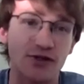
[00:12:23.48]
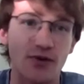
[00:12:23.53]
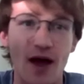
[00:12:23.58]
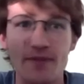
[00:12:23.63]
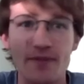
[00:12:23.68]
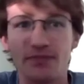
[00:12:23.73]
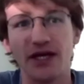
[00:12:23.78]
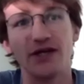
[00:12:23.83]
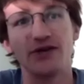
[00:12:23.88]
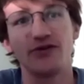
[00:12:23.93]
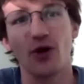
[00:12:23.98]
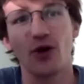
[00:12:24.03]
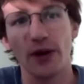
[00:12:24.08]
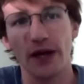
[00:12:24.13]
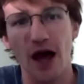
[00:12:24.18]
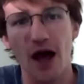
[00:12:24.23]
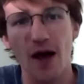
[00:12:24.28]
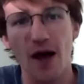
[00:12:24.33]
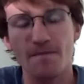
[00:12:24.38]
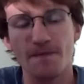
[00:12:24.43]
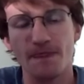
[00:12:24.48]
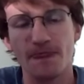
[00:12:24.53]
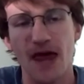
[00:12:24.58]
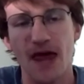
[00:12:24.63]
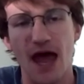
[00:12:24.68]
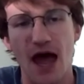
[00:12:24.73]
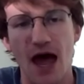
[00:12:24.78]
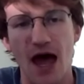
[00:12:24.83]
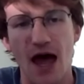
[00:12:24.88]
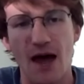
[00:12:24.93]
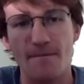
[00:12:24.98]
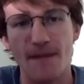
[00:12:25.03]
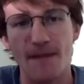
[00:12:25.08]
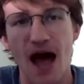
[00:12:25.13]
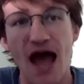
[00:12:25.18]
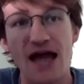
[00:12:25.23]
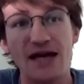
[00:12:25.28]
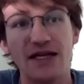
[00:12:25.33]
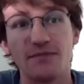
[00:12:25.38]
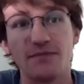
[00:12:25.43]
I played growing up. Um,
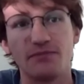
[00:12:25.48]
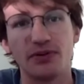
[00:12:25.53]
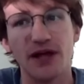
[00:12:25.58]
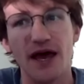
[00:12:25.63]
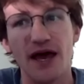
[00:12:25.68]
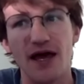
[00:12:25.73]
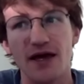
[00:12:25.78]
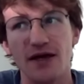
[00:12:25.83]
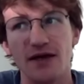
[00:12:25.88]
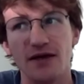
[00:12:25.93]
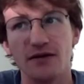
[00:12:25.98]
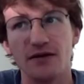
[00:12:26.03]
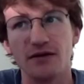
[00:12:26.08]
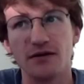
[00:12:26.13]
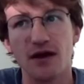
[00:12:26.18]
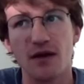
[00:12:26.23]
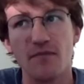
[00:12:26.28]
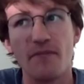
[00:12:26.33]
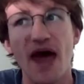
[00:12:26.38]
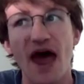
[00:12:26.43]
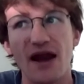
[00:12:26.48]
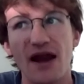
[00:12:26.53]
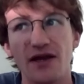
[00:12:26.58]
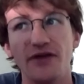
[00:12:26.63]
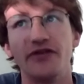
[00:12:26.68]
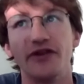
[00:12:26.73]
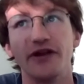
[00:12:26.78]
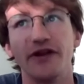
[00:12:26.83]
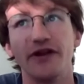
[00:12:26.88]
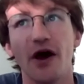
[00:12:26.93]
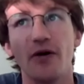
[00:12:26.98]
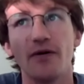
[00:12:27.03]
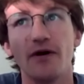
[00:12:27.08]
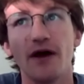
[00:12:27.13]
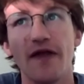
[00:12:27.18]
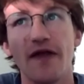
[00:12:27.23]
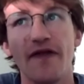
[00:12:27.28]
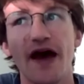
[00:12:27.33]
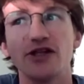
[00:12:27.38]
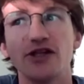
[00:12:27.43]
I didn't play competitively though.
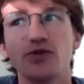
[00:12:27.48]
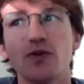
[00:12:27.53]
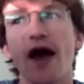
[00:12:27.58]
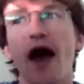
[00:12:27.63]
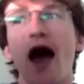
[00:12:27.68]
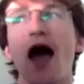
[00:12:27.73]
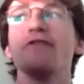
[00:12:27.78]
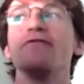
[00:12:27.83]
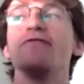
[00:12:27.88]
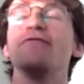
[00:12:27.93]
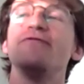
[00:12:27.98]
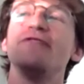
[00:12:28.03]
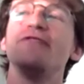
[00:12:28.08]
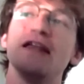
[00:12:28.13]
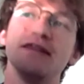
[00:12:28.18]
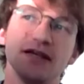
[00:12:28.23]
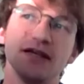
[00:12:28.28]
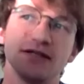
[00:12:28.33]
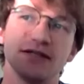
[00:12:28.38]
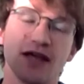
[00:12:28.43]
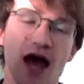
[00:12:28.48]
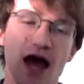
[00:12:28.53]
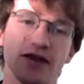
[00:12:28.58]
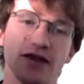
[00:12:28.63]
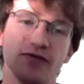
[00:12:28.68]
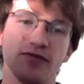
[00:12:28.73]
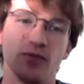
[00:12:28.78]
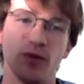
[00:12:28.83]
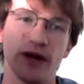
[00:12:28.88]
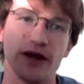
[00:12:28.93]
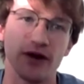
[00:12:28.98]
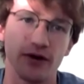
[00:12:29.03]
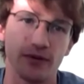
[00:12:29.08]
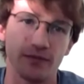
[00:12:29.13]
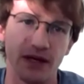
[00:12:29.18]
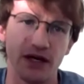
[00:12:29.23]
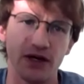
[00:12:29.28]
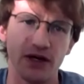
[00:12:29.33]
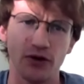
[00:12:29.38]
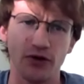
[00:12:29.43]
And that's why I fit this kind of weird
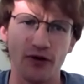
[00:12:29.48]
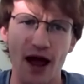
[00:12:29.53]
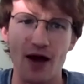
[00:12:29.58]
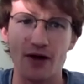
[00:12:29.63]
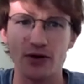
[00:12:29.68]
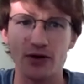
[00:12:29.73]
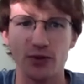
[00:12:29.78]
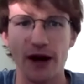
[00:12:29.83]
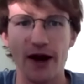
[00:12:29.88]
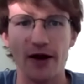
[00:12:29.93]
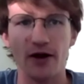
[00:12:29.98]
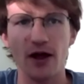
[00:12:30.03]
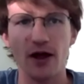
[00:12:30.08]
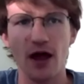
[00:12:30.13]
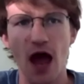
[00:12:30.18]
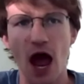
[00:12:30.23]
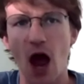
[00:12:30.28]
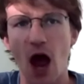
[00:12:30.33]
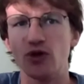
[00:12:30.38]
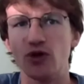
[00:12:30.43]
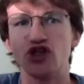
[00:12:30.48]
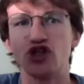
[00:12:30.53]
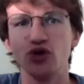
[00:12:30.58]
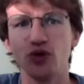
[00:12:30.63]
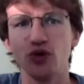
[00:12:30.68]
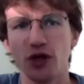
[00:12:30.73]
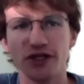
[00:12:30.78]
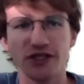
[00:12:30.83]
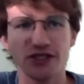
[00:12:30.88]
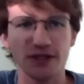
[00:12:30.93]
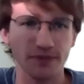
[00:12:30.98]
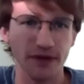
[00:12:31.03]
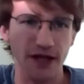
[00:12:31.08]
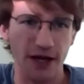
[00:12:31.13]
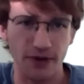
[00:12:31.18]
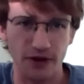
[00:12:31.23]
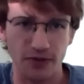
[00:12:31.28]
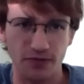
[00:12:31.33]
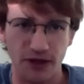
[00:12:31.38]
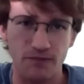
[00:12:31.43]
middle ground where I was too good to play
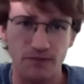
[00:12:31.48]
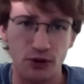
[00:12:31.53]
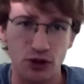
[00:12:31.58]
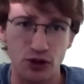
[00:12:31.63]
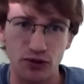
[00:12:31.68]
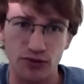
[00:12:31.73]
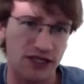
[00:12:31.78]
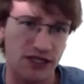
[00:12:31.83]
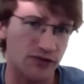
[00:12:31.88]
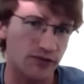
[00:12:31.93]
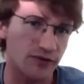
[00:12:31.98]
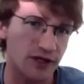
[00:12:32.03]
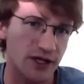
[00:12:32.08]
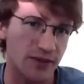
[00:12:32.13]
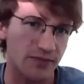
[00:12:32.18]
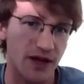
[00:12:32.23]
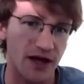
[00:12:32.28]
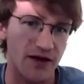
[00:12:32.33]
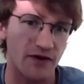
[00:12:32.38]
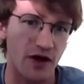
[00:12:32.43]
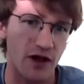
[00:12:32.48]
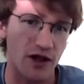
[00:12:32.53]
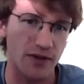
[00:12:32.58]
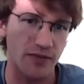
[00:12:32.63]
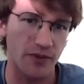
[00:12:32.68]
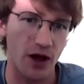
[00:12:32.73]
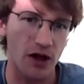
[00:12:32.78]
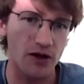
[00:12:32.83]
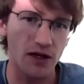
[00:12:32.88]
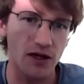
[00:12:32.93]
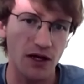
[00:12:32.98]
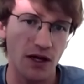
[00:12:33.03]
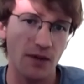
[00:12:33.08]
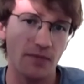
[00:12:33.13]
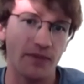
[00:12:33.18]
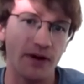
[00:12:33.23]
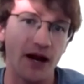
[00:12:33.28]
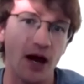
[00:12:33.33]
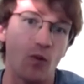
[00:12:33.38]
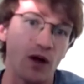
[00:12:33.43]
with people who didn't really play volleyball,
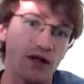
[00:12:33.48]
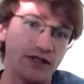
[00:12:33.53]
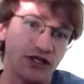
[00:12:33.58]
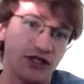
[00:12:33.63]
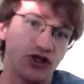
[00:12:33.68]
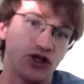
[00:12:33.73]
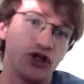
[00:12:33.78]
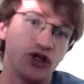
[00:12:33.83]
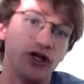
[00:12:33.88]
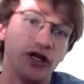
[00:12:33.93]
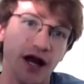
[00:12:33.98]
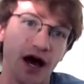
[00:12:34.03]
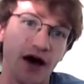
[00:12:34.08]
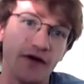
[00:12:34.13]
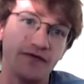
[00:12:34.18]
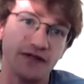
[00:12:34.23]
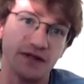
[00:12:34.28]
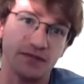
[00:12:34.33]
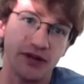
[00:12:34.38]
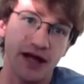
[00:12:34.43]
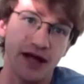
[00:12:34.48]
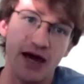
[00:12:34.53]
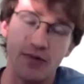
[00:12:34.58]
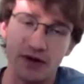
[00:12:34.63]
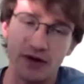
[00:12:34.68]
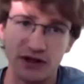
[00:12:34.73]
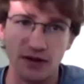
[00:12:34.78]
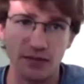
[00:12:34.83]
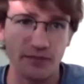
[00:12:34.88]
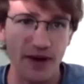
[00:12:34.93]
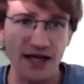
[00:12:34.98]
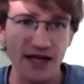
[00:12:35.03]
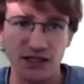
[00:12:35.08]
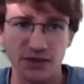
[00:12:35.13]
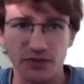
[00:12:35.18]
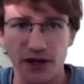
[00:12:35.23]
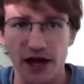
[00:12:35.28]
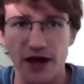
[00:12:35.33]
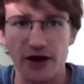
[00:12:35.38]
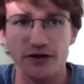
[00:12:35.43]
but I wasn't good enough to play with the best
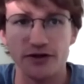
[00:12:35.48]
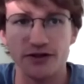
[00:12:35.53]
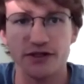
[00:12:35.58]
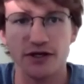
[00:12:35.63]
players.